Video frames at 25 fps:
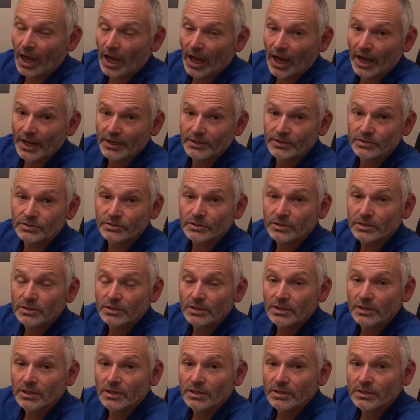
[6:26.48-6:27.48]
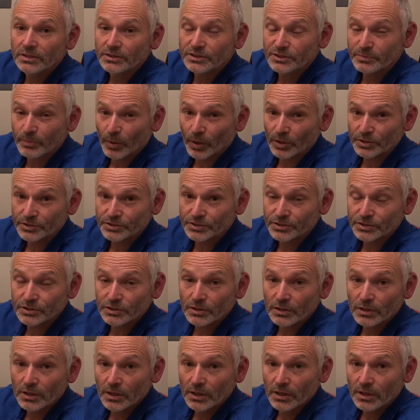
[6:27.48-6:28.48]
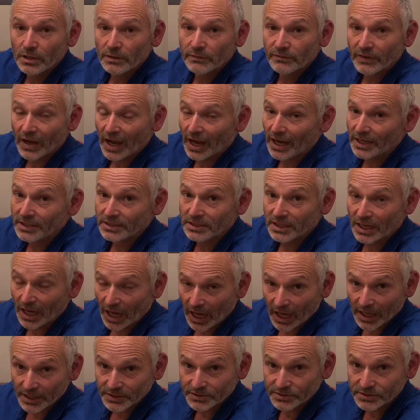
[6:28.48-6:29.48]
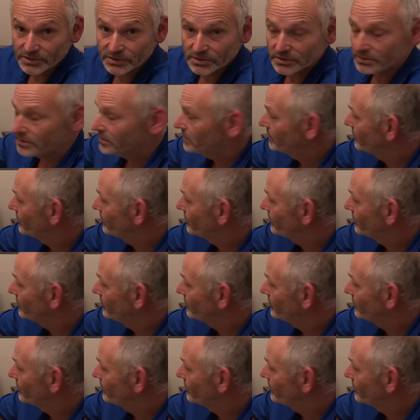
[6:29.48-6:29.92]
8 spots for 8 cards